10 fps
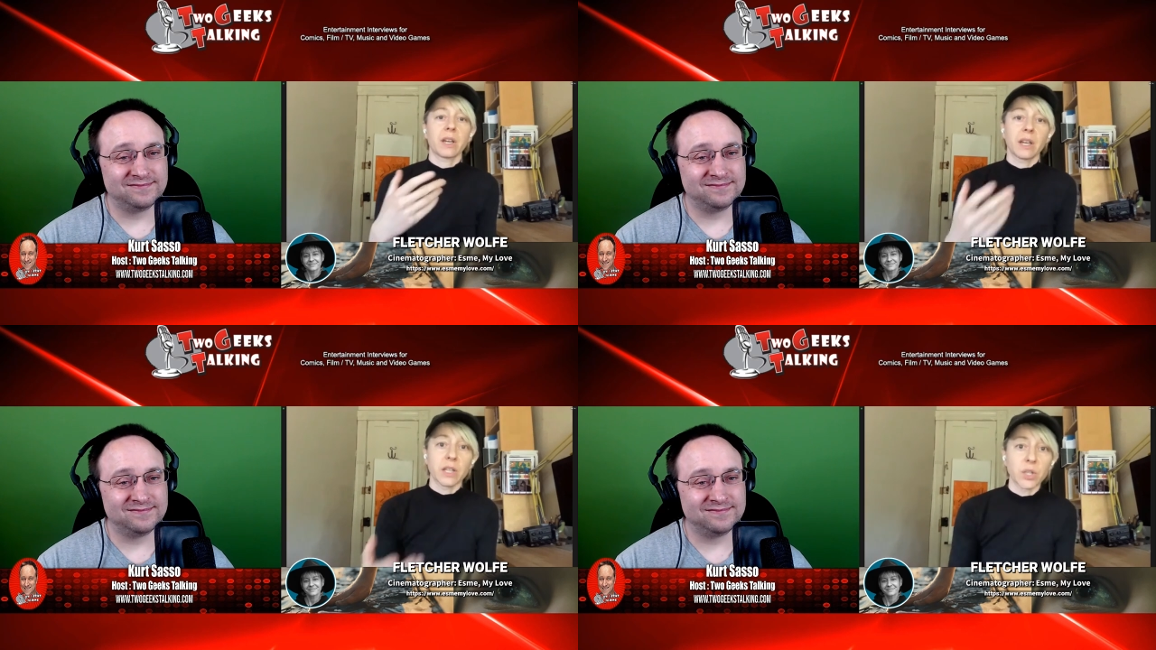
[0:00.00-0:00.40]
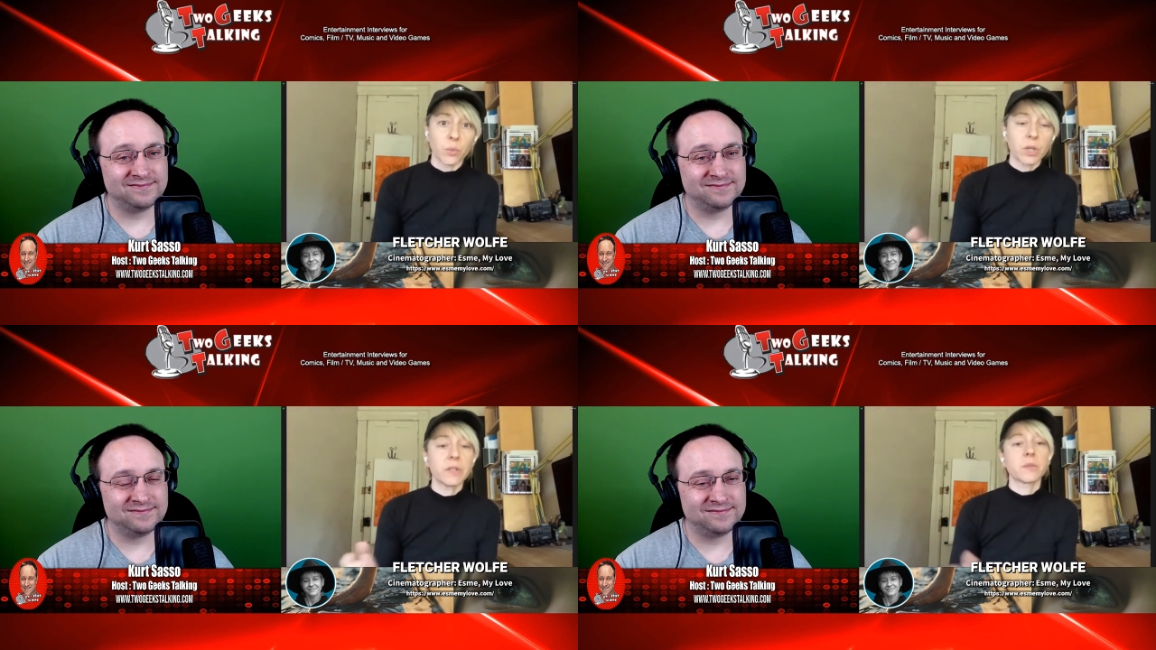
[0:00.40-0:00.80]
Speaker 1: in the
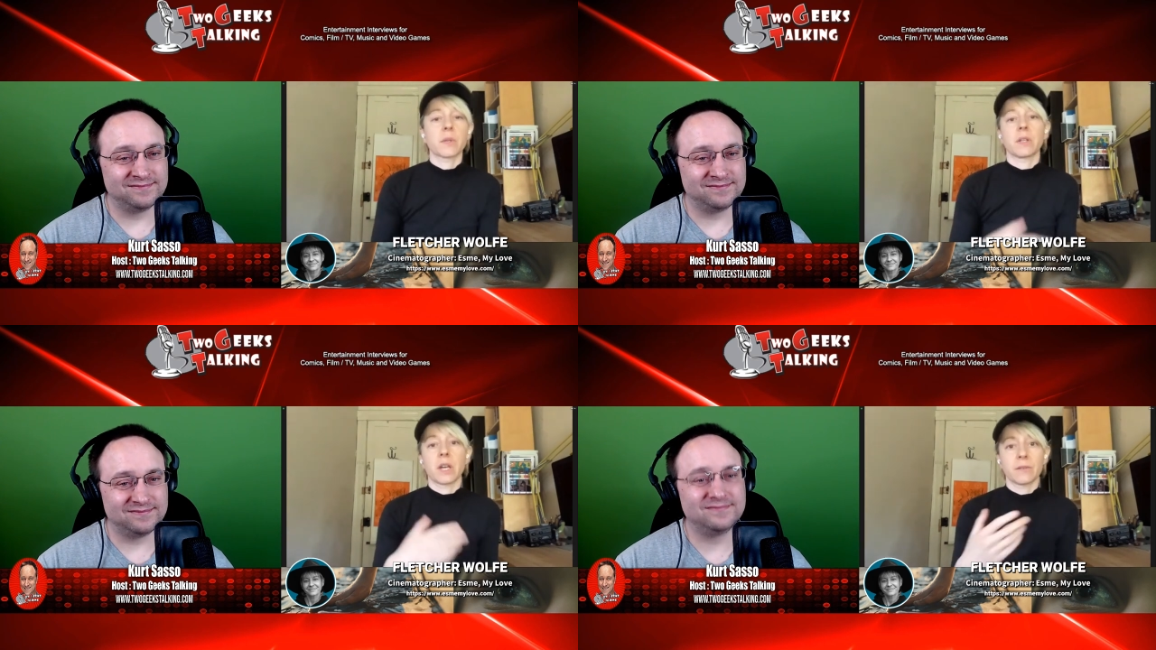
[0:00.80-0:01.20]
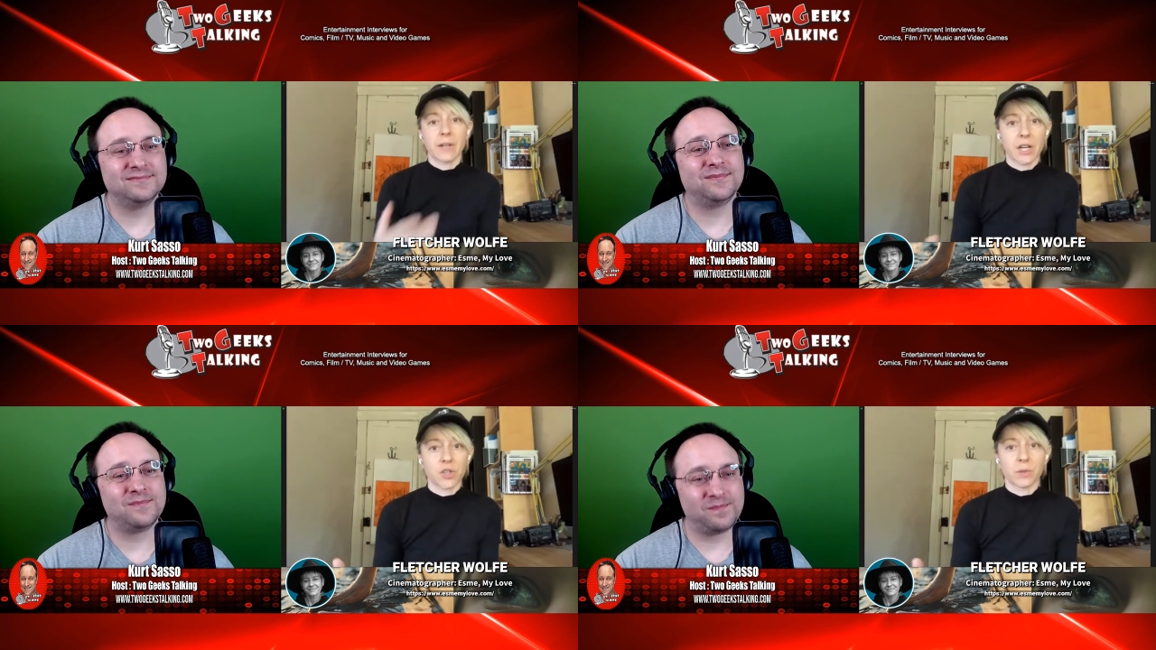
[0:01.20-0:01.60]
woods with a lot of
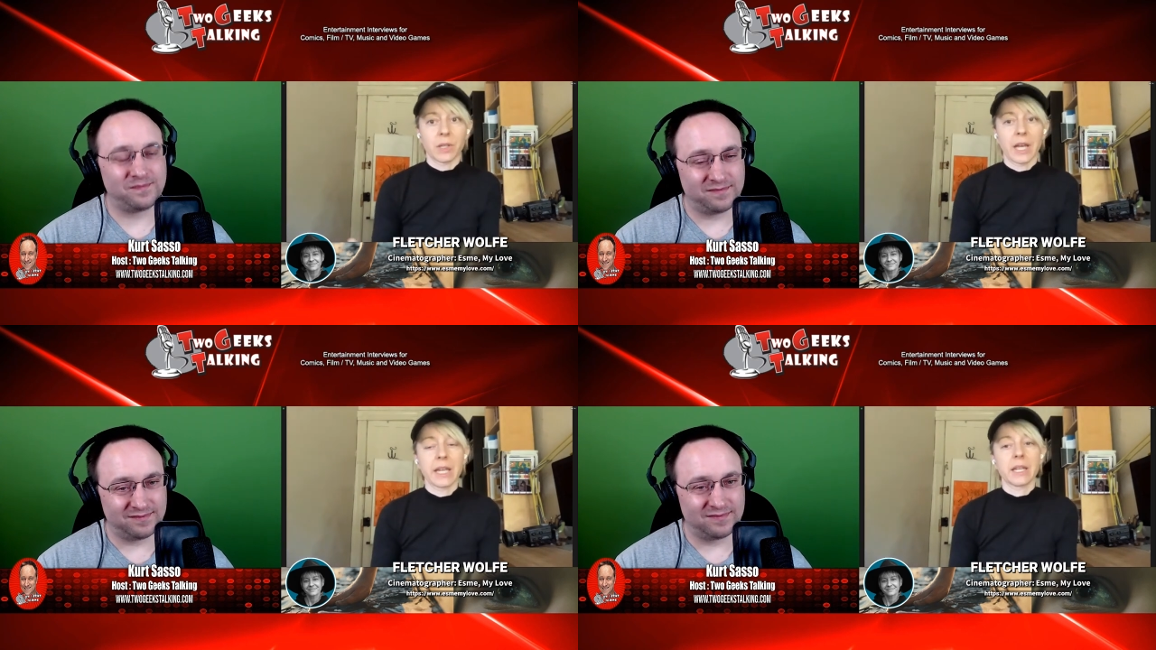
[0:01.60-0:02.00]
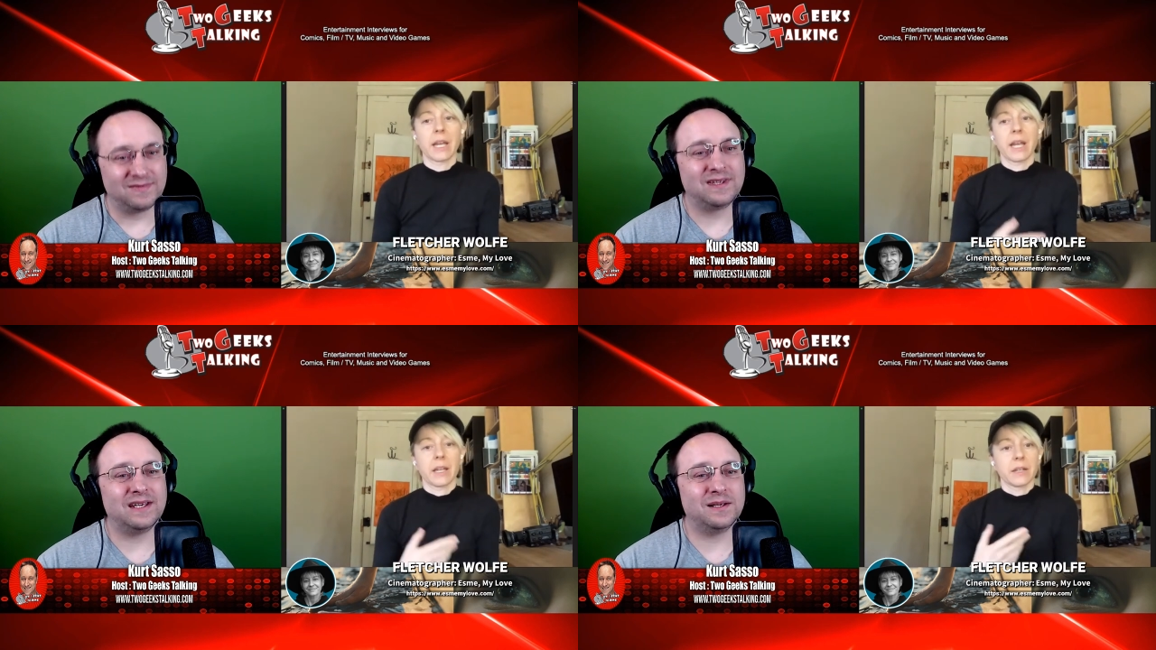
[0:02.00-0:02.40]
natural light
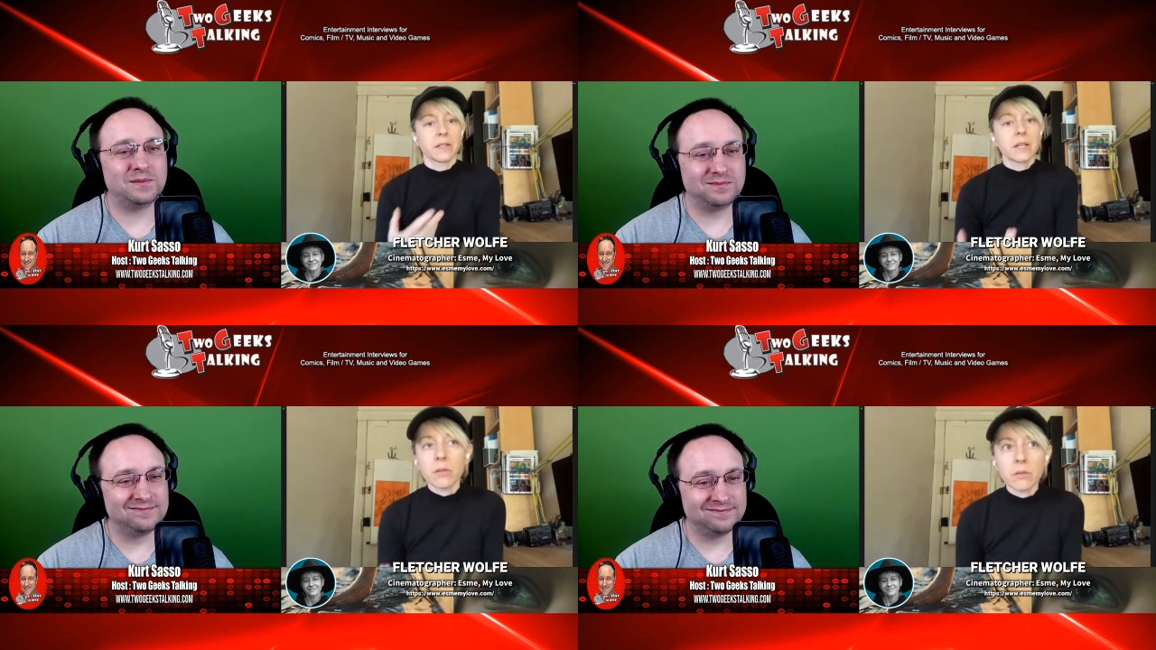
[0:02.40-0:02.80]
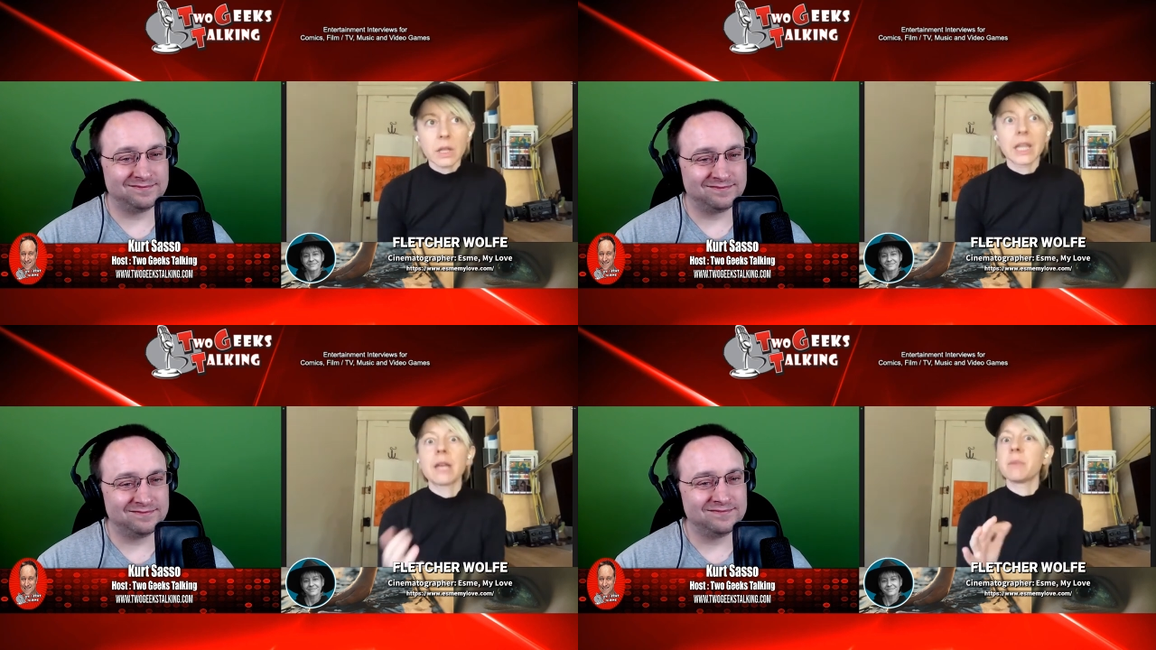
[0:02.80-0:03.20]
and
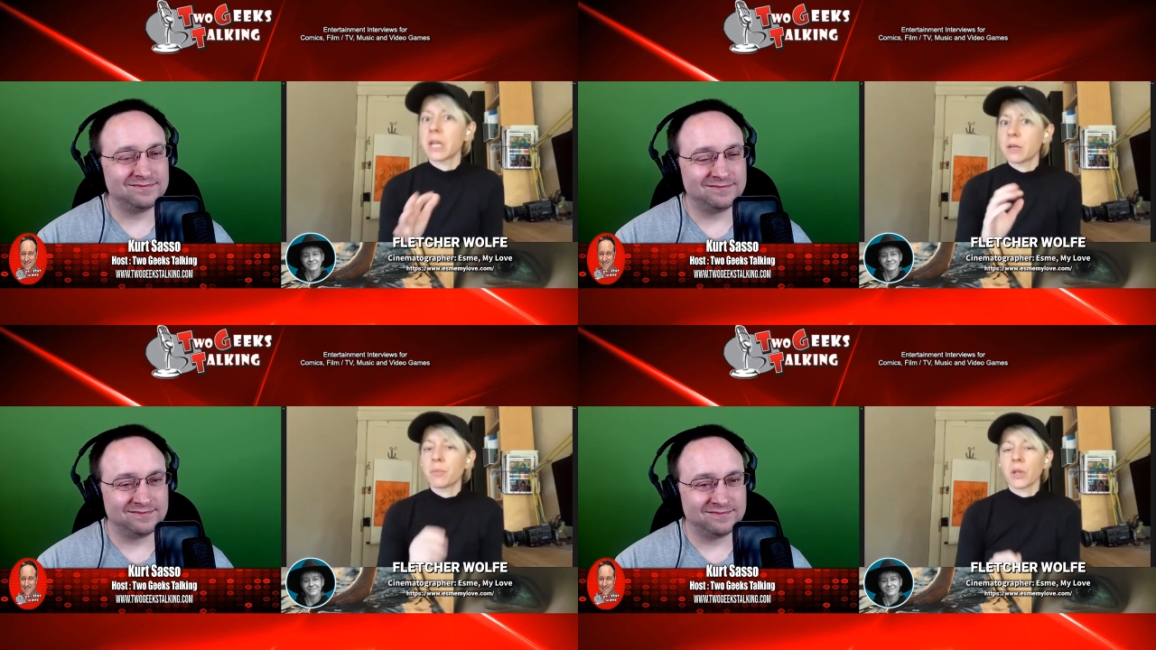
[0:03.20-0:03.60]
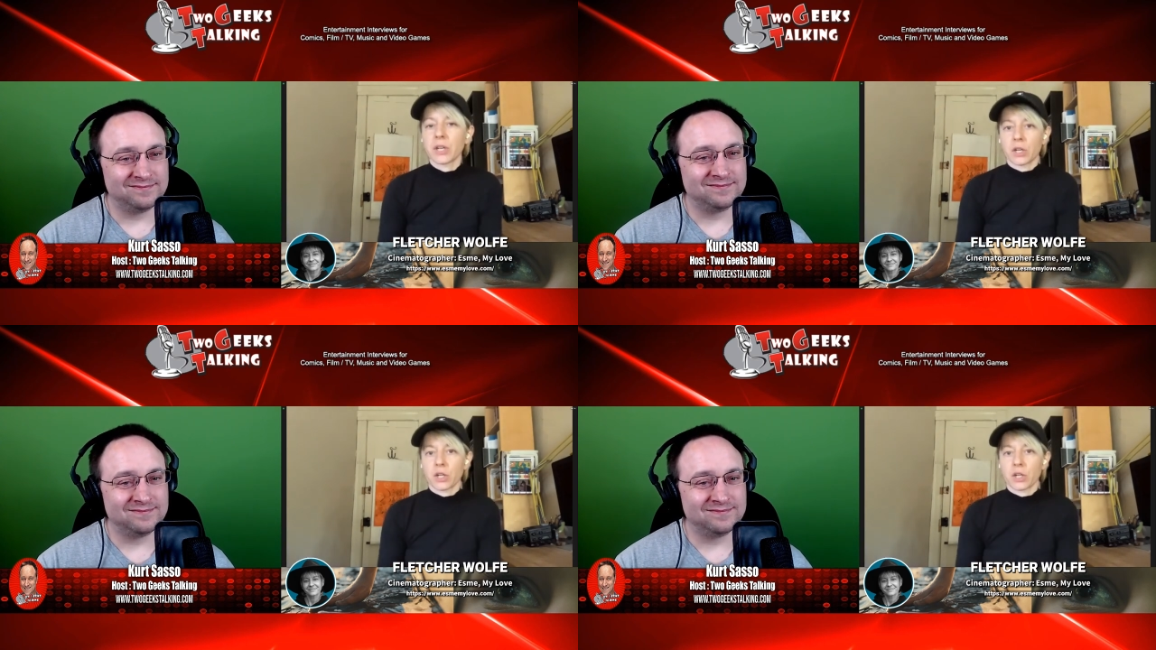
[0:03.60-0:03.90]
limited ability to